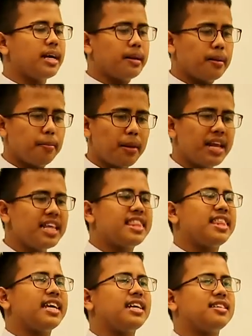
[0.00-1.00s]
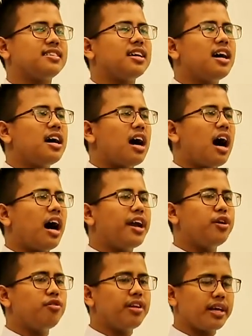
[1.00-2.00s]
in many things
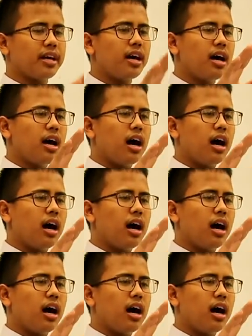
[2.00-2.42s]
during